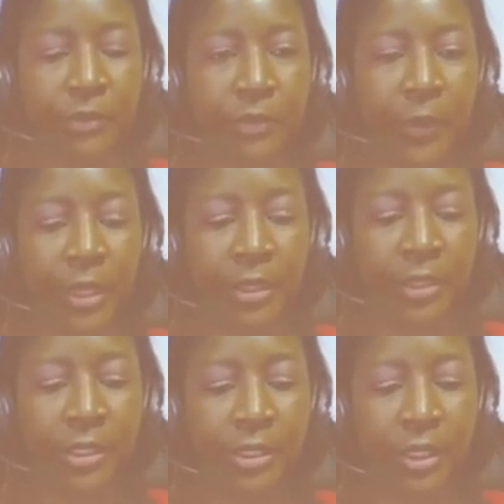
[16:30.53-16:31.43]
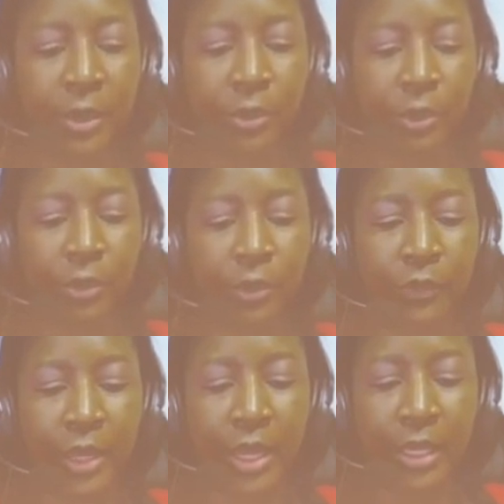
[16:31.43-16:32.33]
And since the growth of the
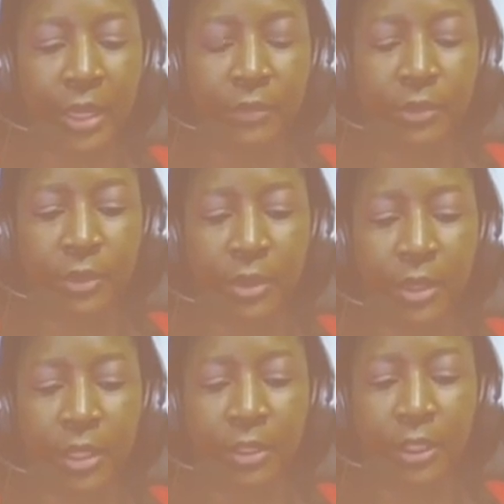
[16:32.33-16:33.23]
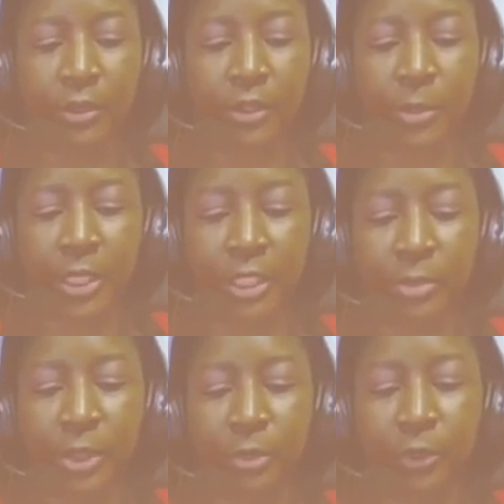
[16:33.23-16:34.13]
archives and records management
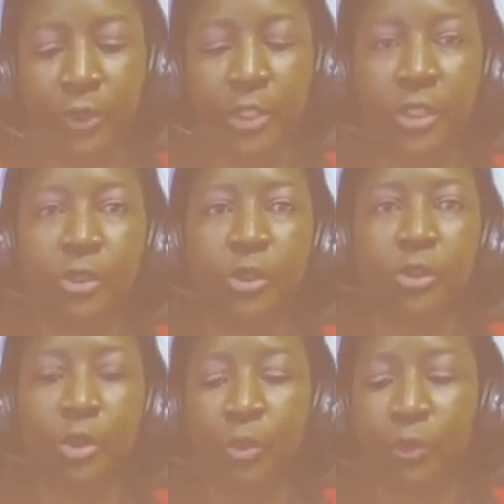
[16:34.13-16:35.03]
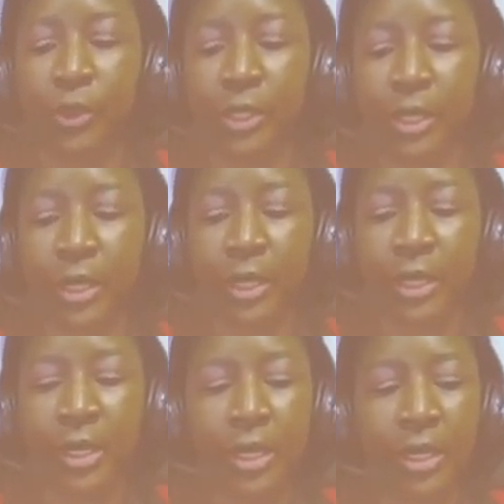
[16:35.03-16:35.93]
profession is also moving
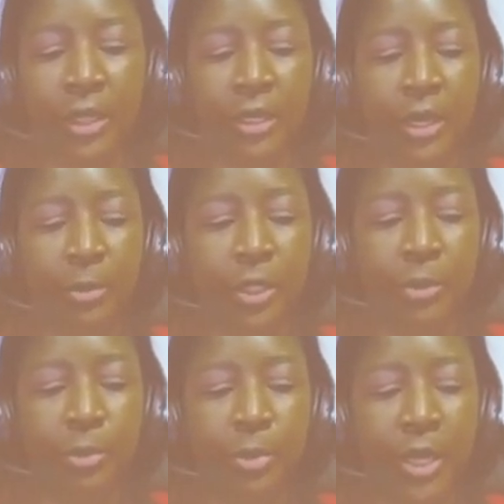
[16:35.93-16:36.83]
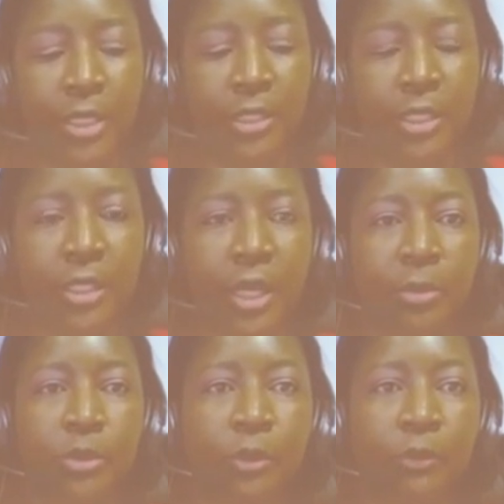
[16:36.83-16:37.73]
at a rapid pace in terms
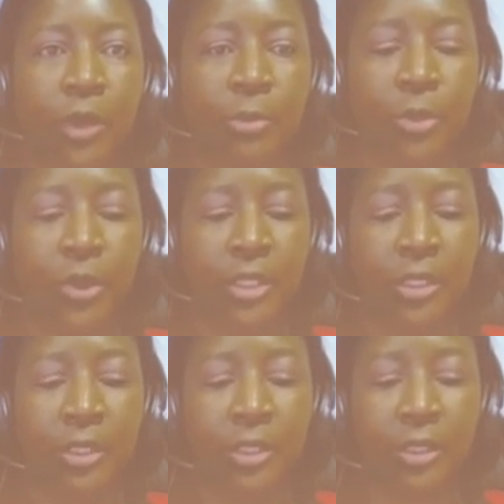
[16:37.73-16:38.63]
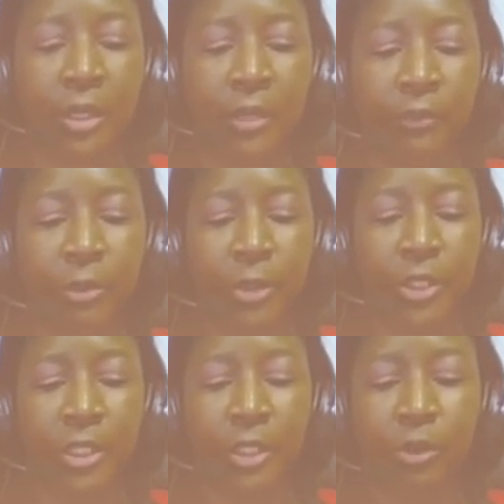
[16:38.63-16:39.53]
of embracing information
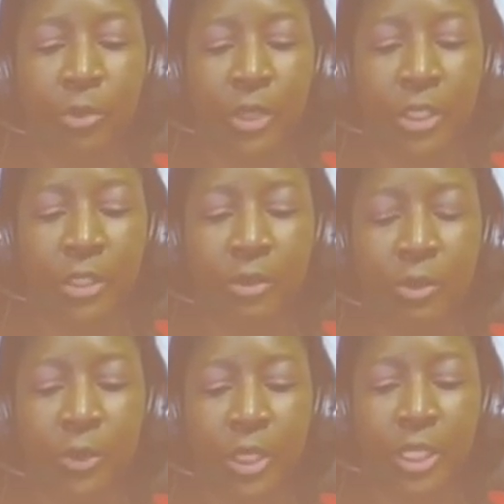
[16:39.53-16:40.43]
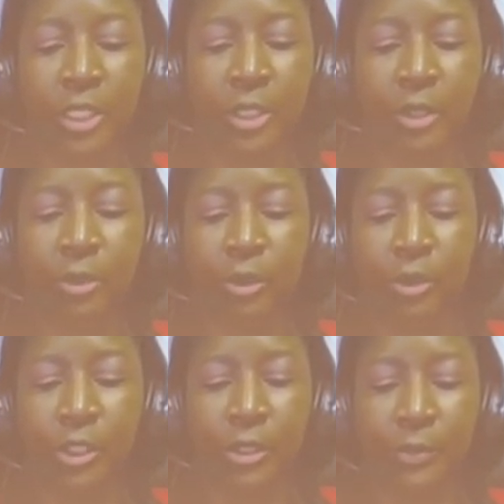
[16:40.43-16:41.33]
and communication
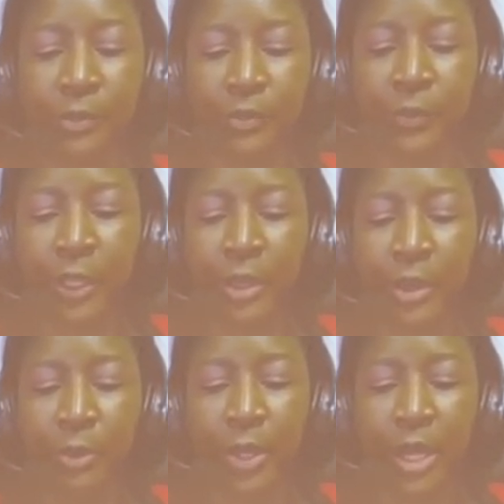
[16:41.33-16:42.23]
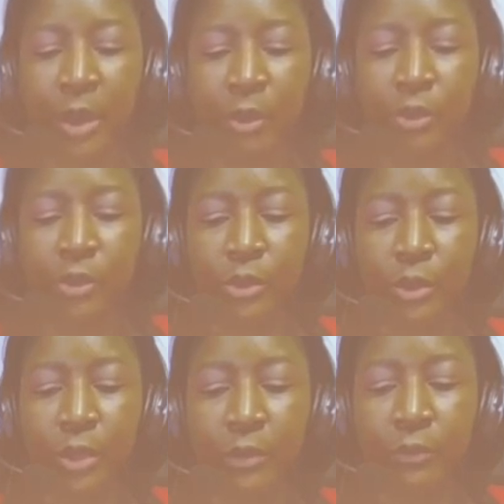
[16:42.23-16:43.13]
technology, we are also
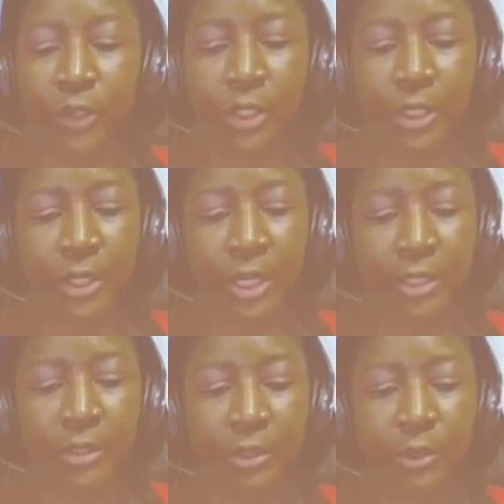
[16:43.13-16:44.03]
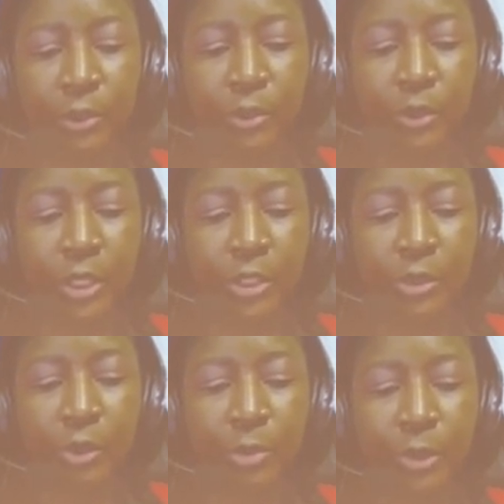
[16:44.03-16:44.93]
envisioning that through this
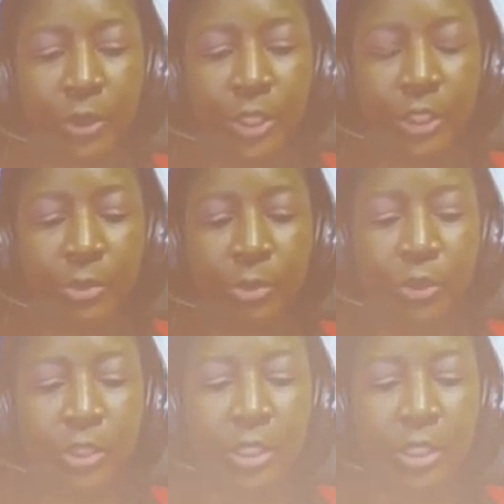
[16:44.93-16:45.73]
cooperation project,